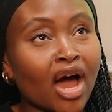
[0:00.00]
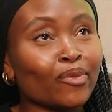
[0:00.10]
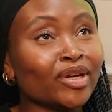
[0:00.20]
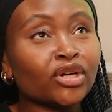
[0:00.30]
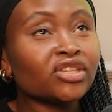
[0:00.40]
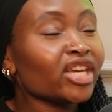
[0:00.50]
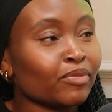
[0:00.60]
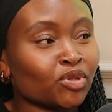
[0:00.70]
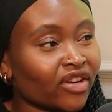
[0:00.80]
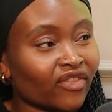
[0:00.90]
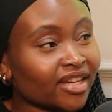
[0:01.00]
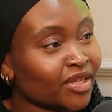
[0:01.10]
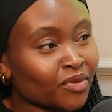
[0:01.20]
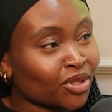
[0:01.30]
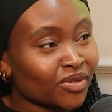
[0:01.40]
We couldn't keep straight faces
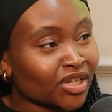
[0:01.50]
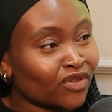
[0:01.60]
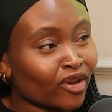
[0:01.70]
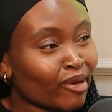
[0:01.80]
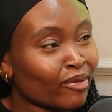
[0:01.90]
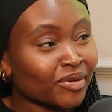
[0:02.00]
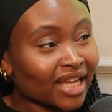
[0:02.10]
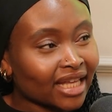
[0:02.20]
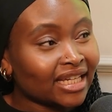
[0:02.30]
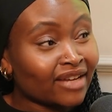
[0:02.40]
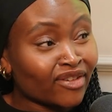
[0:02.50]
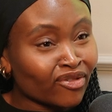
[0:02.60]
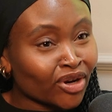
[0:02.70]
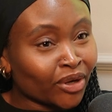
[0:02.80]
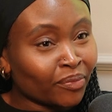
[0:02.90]
when she was interviewing me. We were sat in the living
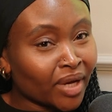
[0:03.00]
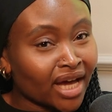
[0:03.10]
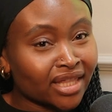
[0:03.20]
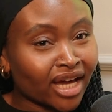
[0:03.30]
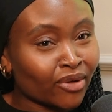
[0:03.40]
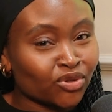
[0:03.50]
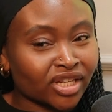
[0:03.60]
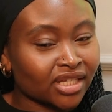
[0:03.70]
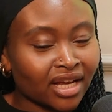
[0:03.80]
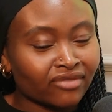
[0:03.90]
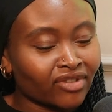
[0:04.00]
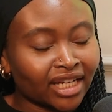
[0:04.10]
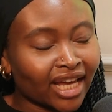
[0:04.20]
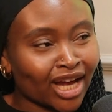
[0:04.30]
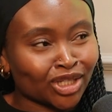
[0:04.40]
room. I think I was dressed in
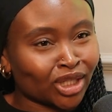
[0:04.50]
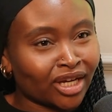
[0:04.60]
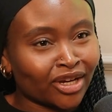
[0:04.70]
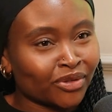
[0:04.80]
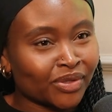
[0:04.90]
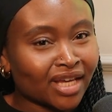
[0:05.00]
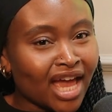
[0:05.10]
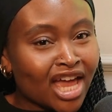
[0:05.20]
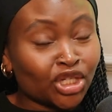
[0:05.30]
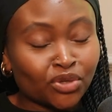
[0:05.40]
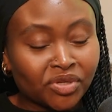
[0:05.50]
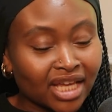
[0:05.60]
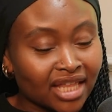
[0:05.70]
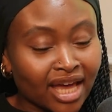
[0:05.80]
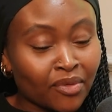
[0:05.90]
really cash clothes. She was
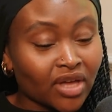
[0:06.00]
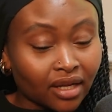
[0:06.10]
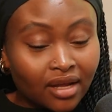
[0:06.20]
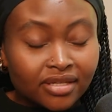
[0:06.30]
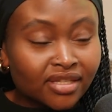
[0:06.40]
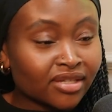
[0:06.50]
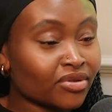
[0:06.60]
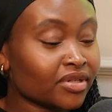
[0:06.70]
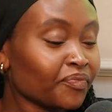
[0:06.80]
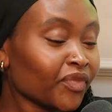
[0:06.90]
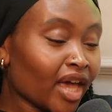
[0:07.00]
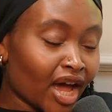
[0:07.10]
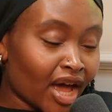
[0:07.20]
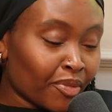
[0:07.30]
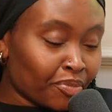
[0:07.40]
sat there with her glasses on,
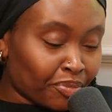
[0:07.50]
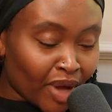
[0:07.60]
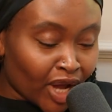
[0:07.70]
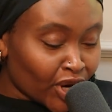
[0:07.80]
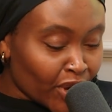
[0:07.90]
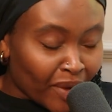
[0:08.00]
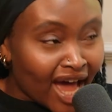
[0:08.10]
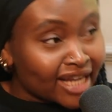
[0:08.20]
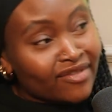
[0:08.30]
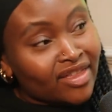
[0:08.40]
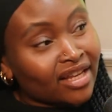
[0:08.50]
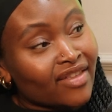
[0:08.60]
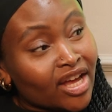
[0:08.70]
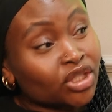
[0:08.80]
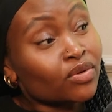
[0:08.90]
her notepad and everything like
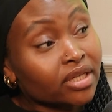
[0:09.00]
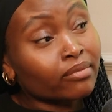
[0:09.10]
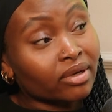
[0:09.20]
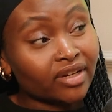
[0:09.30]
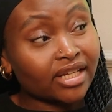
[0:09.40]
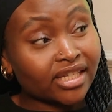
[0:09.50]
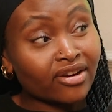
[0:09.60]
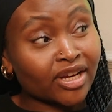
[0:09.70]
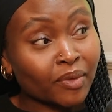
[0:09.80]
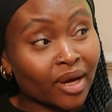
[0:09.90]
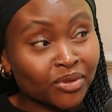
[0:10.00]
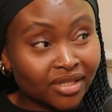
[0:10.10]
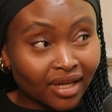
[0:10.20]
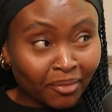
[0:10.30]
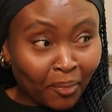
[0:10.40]
that, and she was looking at me really serious, but I was just
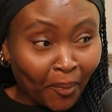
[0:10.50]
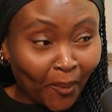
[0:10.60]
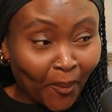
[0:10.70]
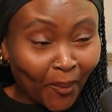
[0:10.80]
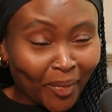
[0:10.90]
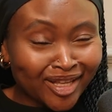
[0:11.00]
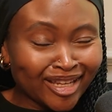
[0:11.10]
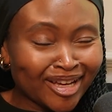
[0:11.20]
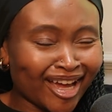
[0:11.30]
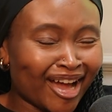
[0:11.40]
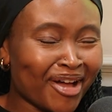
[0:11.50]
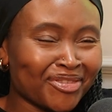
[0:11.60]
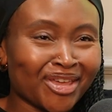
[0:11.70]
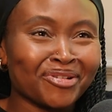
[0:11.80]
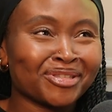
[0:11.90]
like, looking up
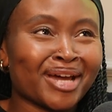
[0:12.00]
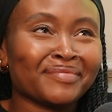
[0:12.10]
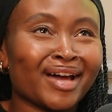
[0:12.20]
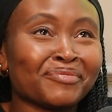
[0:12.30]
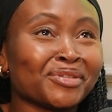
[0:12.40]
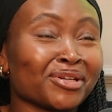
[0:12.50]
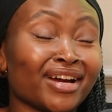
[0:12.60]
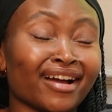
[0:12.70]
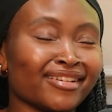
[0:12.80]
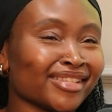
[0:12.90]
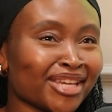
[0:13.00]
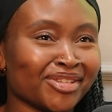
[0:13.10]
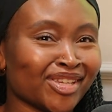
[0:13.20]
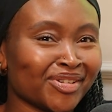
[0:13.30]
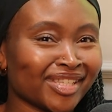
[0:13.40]
the whole time I'm sorry, I can't take you
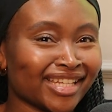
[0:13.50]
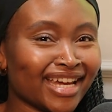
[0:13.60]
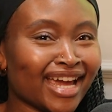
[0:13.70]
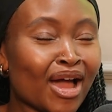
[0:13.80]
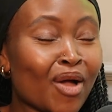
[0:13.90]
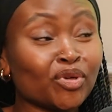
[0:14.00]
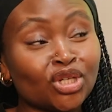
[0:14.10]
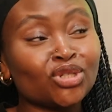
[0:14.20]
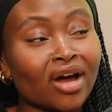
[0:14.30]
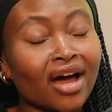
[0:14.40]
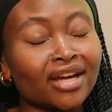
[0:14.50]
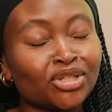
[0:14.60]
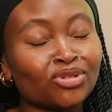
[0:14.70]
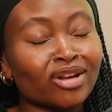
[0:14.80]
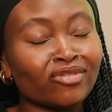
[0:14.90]
seriously. But she tried
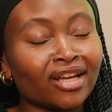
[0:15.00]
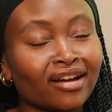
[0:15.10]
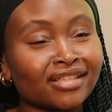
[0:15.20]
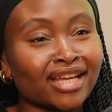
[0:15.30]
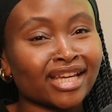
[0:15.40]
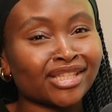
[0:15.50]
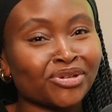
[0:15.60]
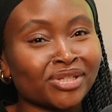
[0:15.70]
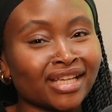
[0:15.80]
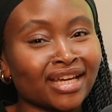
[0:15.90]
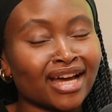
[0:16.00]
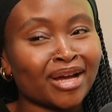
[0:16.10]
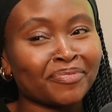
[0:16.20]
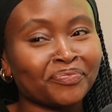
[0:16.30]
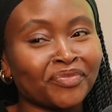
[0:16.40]
really hard to take it seriously.
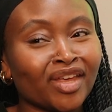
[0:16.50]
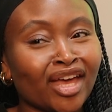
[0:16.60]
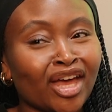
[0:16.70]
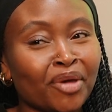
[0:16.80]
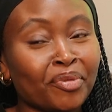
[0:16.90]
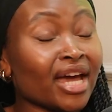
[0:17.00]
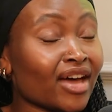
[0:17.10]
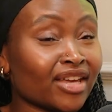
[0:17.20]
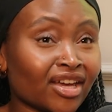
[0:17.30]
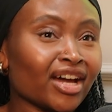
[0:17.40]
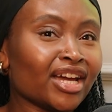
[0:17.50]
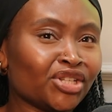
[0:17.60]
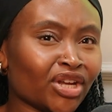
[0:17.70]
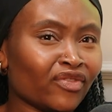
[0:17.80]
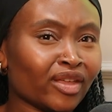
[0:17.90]
But yeah, I think I
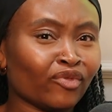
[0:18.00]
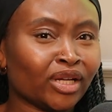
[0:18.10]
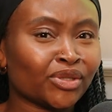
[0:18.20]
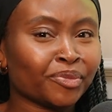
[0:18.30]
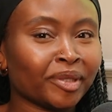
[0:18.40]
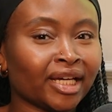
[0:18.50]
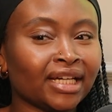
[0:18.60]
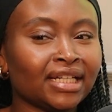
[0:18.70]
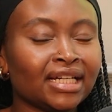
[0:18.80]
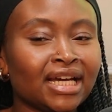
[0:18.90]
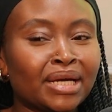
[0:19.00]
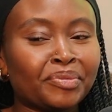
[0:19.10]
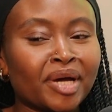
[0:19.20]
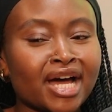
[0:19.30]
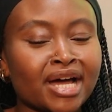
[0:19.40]
interned for them for a little bit.
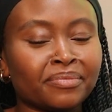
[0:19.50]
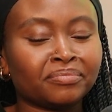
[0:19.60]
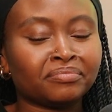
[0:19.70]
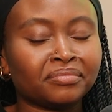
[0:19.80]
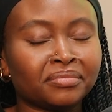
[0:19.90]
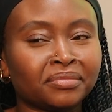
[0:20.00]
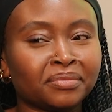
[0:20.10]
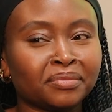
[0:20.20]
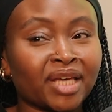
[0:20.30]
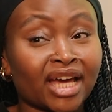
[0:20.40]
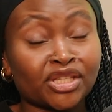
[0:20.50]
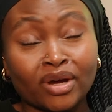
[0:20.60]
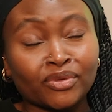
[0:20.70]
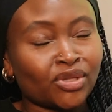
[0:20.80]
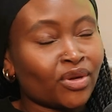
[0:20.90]
But so I
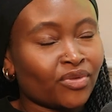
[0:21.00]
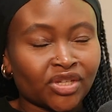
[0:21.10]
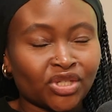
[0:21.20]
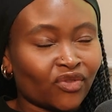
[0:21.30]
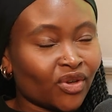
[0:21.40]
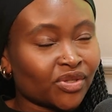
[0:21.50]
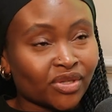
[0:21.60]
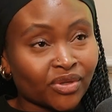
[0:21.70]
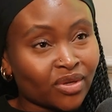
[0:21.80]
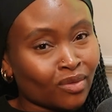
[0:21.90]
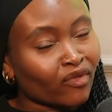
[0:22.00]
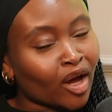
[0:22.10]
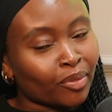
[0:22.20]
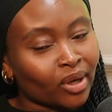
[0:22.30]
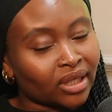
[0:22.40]
was doing all these interviews, and so I was doing the one for
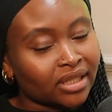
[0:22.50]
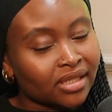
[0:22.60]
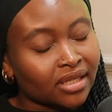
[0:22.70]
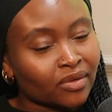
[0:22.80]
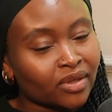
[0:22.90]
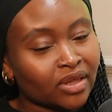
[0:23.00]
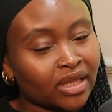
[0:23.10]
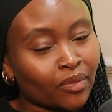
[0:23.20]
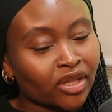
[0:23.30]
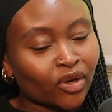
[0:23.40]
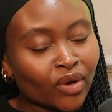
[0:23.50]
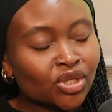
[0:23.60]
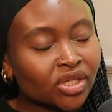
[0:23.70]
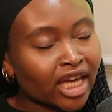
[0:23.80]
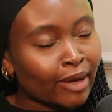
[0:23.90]
HarperCollins, and one of the
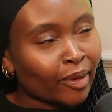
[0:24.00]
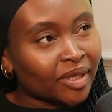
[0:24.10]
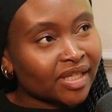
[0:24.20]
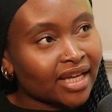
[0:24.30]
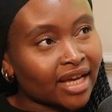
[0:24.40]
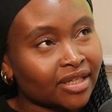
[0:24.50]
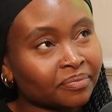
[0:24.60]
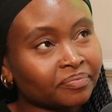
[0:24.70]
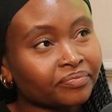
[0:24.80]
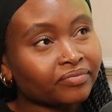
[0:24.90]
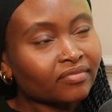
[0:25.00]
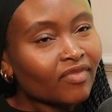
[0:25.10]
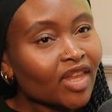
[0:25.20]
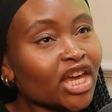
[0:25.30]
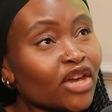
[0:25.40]
questions came up and it said,
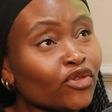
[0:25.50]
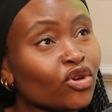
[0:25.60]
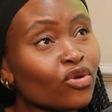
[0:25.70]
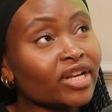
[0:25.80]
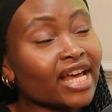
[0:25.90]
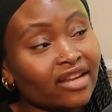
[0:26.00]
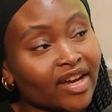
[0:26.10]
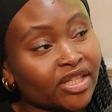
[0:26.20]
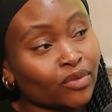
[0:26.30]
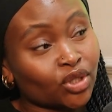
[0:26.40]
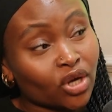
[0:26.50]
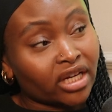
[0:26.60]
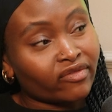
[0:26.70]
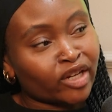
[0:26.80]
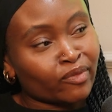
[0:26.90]
if you were in an elevator with Charlie
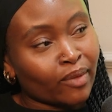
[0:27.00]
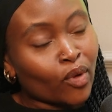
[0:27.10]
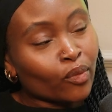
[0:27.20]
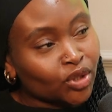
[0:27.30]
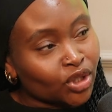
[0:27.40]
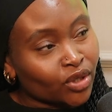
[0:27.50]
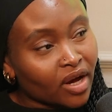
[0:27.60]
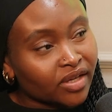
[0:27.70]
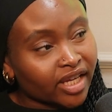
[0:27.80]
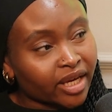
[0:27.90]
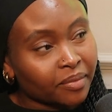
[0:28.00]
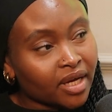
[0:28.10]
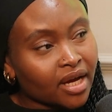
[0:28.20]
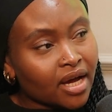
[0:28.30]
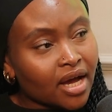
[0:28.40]
Redmayne, what would you ask him?
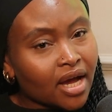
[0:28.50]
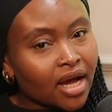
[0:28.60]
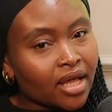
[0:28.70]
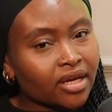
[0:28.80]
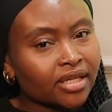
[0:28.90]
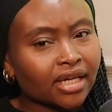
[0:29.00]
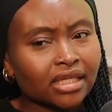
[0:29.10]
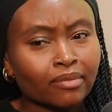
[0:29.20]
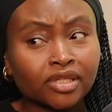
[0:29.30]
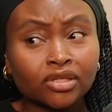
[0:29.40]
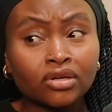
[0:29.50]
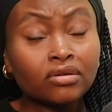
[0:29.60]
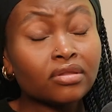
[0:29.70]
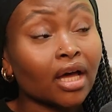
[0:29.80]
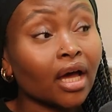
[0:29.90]
30 seconds came, I said, who
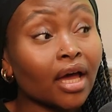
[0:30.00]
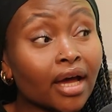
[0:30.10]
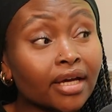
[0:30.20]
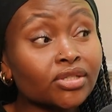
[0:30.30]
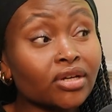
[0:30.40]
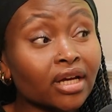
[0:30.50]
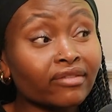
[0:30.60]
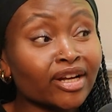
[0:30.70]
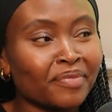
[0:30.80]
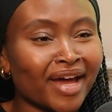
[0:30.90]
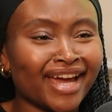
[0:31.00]
the heck is Charlie Redmayne?